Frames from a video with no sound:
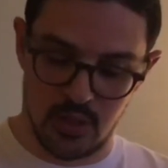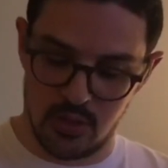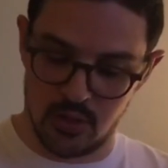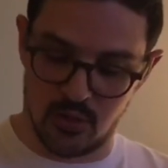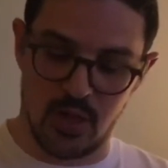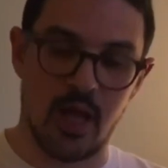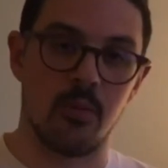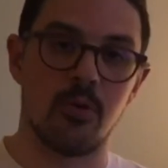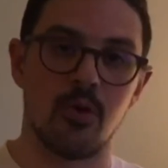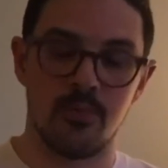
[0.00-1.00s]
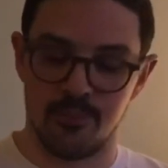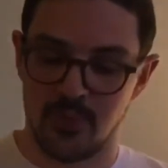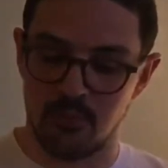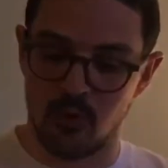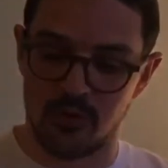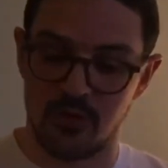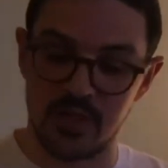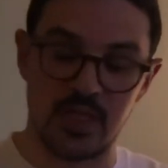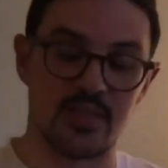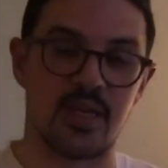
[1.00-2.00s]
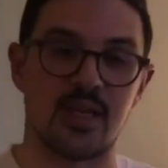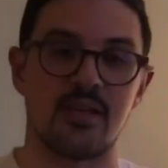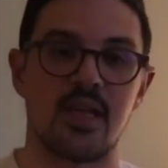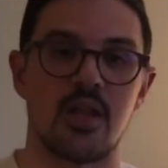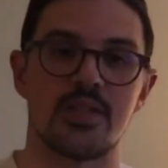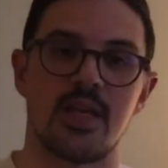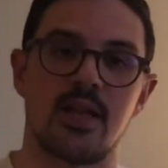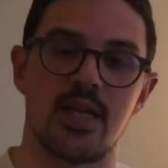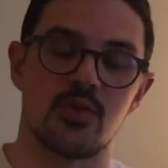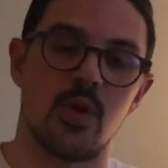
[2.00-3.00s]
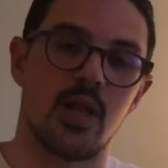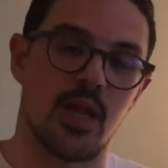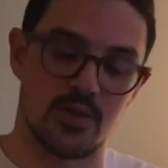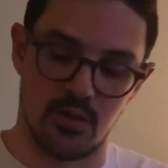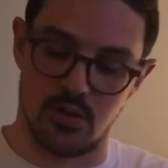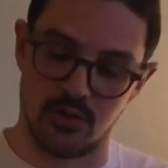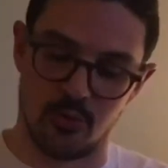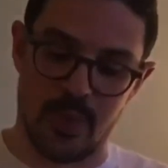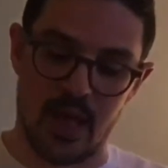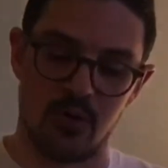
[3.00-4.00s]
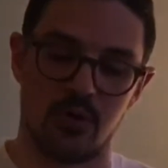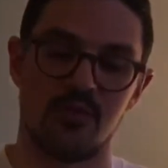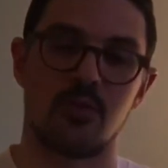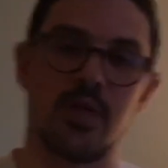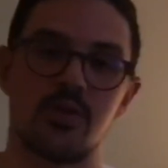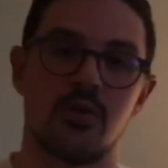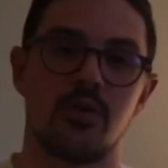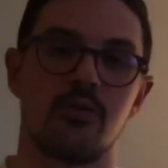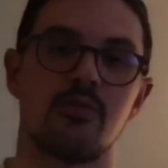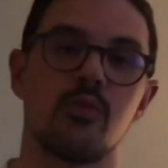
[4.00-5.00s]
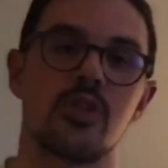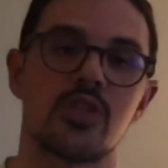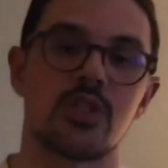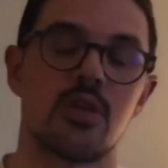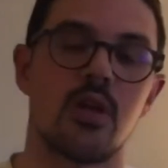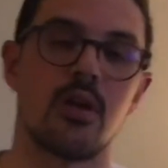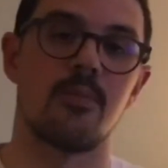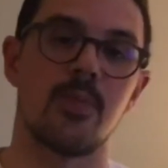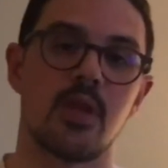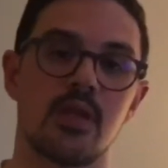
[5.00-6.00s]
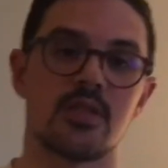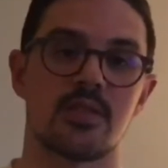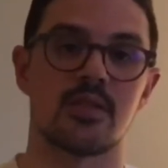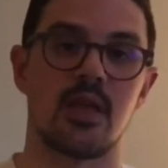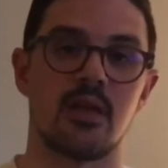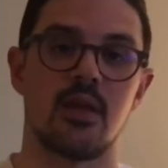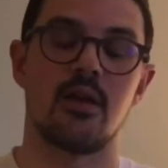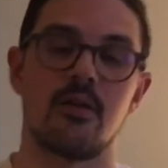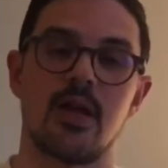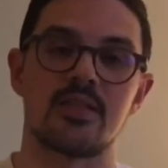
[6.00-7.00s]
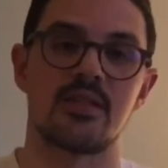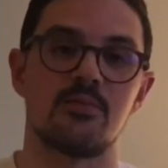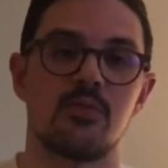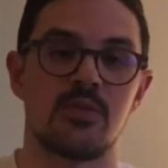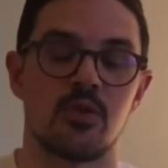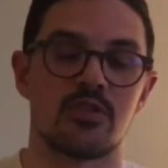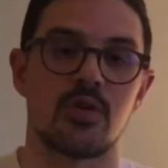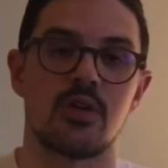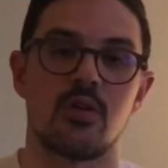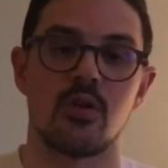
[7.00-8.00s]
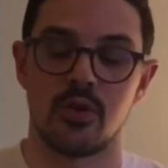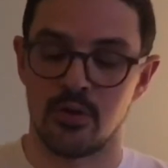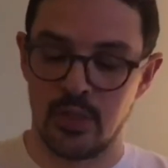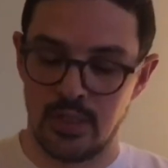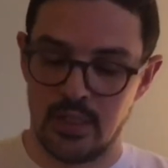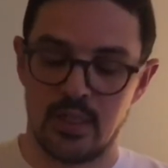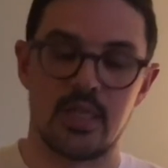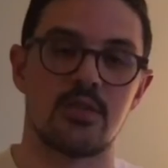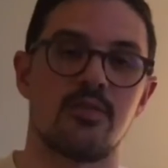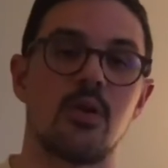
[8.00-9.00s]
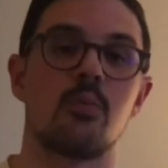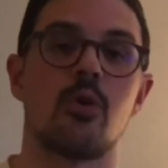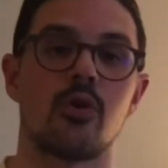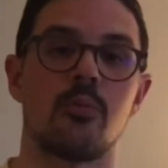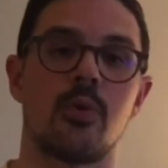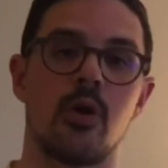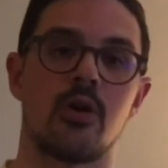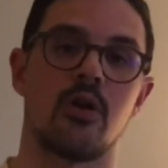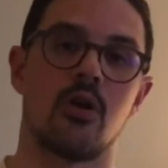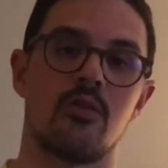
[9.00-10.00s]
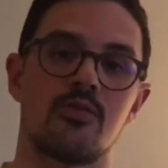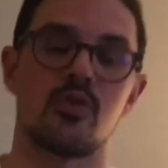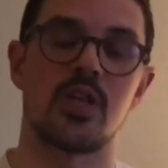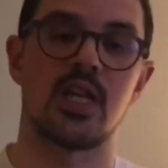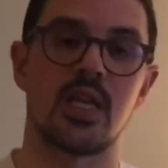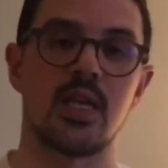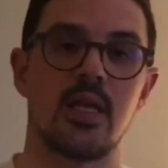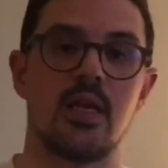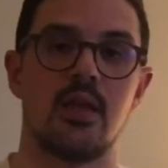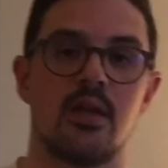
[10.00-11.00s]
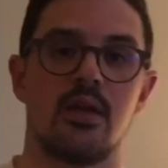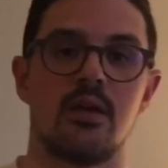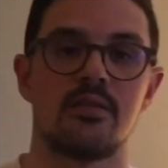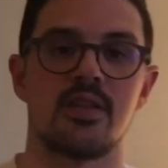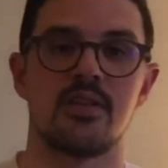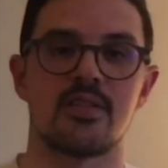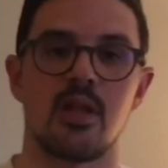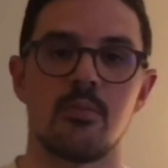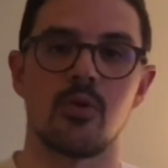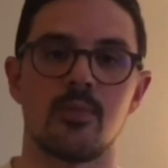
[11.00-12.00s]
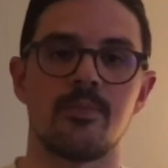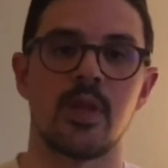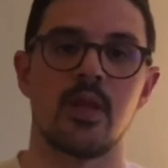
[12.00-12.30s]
your elbow, both on the inside and the outside, as well as along the pattern of your radial nerve, which is, as I demonstrated earlier, is a very important part of treating tennis elbow.